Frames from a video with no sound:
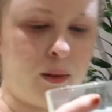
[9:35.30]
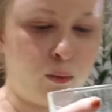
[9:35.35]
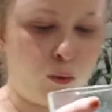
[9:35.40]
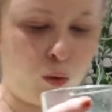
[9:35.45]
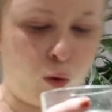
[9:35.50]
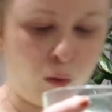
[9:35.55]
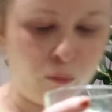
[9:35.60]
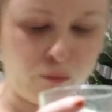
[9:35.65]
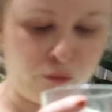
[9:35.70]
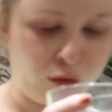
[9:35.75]
it
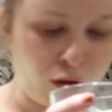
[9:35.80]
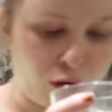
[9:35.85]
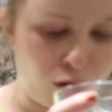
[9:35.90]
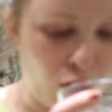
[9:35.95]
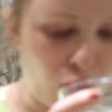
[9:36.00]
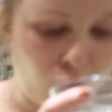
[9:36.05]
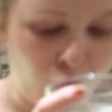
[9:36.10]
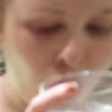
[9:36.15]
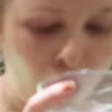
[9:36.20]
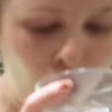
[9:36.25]
warm for
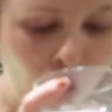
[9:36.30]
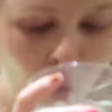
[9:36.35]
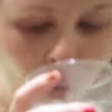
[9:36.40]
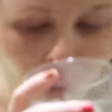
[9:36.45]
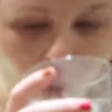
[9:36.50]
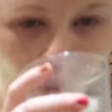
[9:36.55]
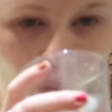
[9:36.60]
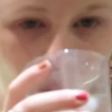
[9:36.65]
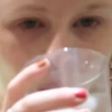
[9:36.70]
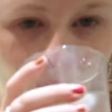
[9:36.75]
long.
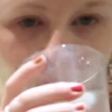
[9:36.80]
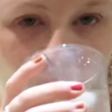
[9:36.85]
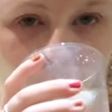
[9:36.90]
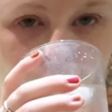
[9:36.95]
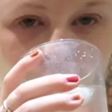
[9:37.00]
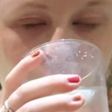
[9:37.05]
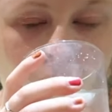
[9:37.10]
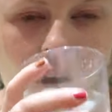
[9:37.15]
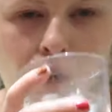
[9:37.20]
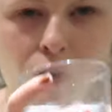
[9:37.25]

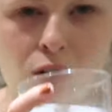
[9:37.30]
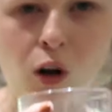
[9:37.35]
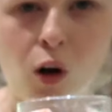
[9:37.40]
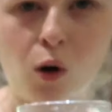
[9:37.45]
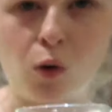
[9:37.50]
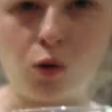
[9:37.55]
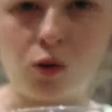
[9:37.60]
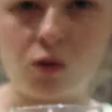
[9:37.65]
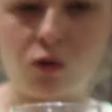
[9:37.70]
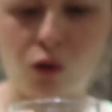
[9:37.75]

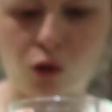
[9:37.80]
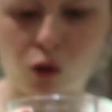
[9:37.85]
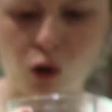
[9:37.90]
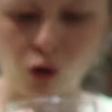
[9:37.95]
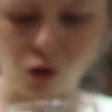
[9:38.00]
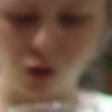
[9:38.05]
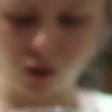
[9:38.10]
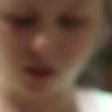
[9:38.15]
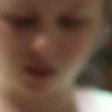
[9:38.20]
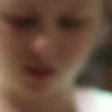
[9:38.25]
Cold for
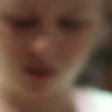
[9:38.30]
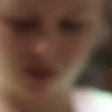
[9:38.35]
long.